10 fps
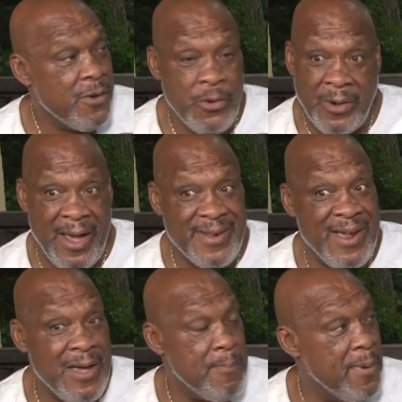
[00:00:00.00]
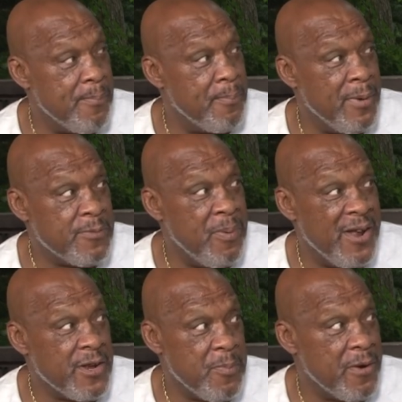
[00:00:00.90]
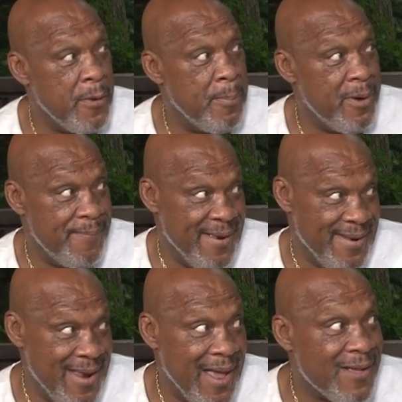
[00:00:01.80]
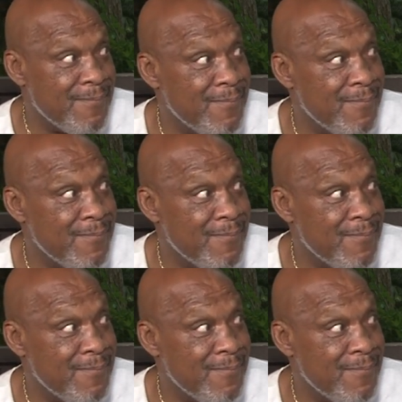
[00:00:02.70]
You can't take much punishment above that neck.